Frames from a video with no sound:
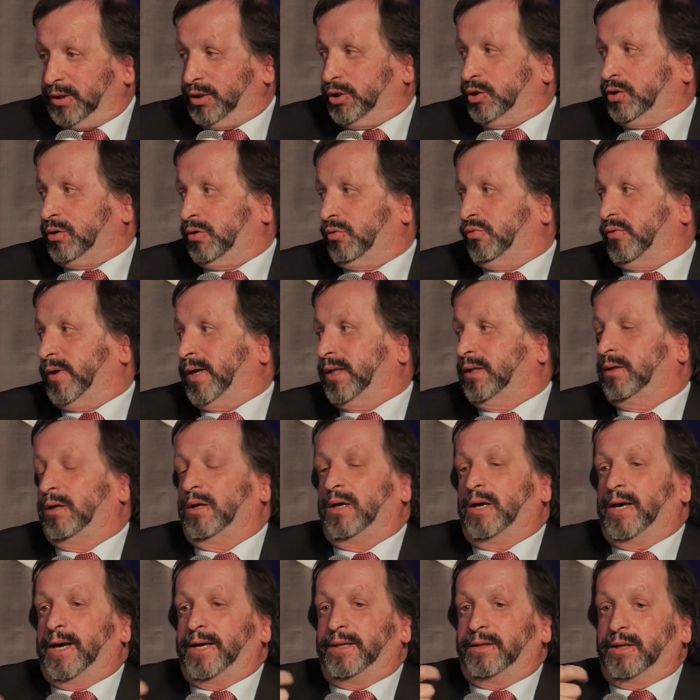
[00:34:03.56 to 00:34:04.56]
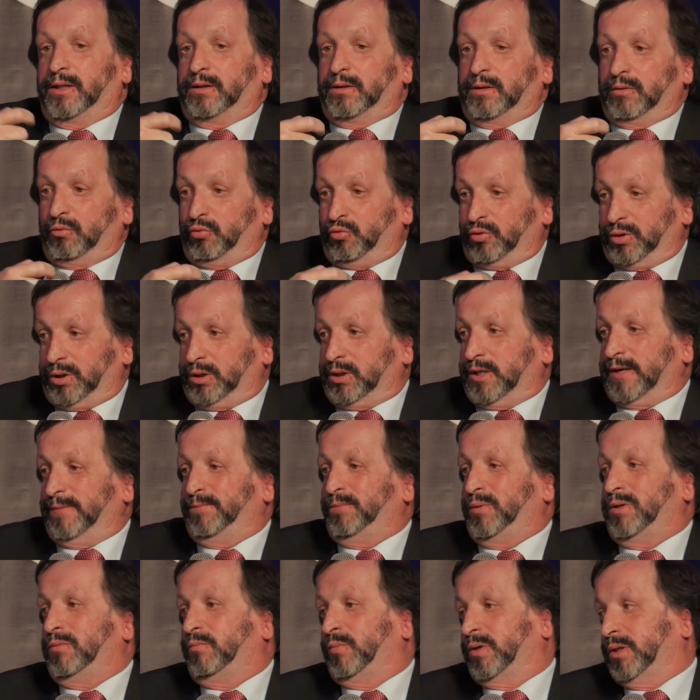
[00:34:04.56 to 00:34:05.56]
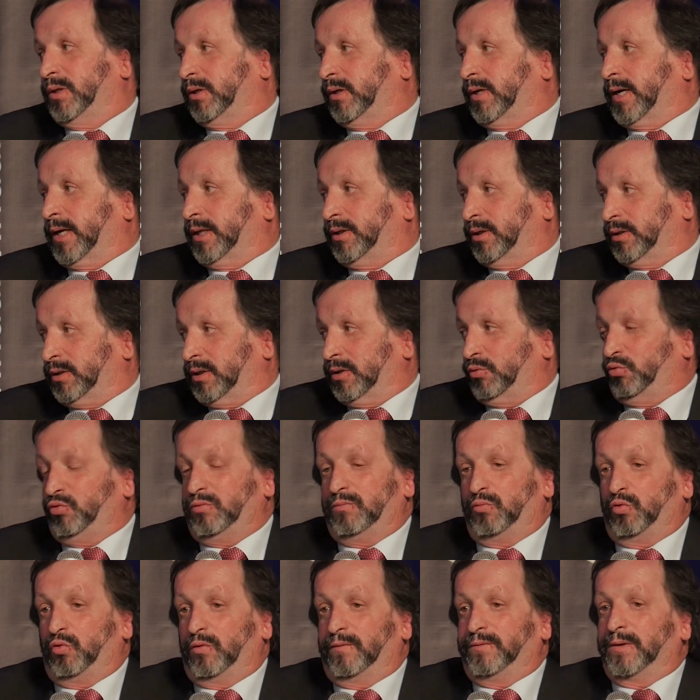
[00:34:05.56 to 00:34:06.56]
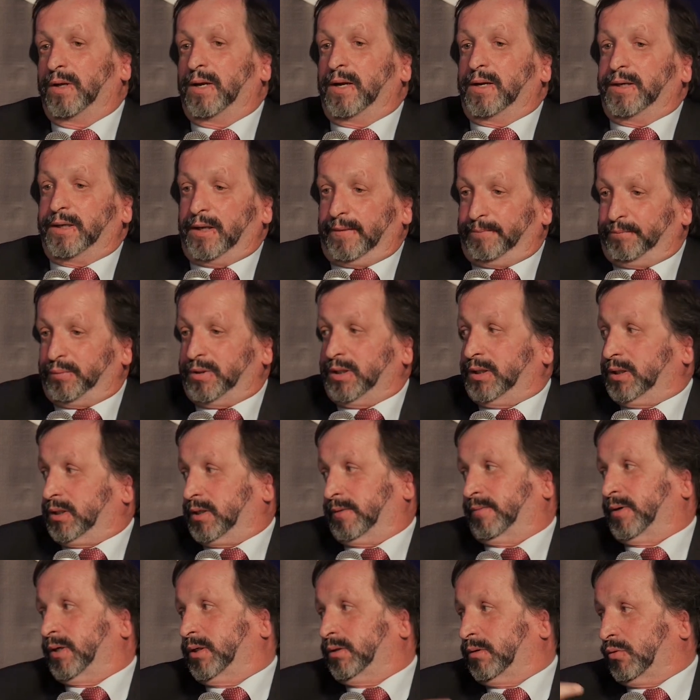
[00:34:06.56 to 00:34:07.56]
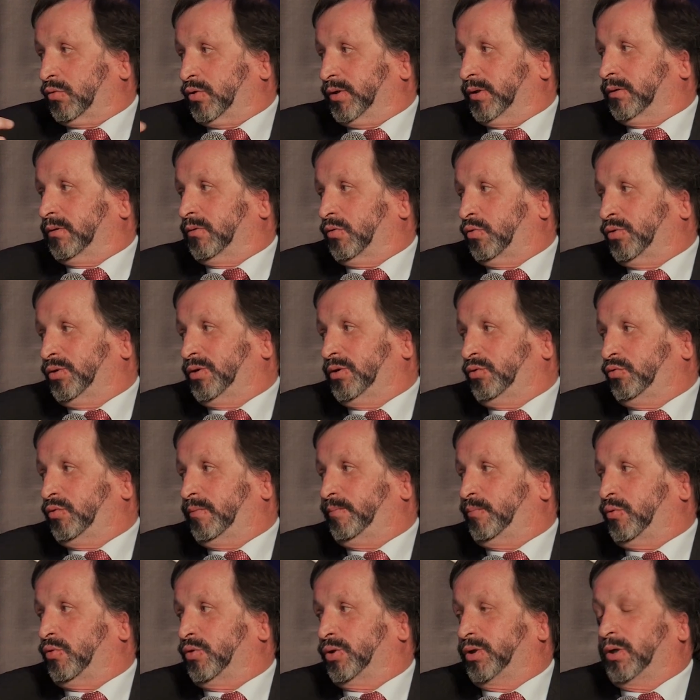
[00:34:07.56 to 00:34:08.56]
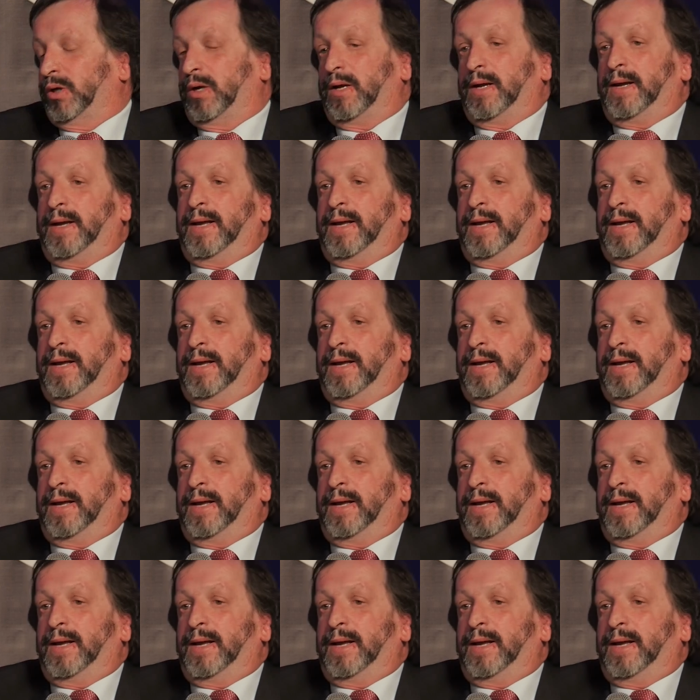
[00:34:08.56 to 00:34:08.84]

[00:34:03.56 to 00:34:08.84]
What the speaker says: is correct, and that the risks have been mitigated and removed. Now please give us the audit report.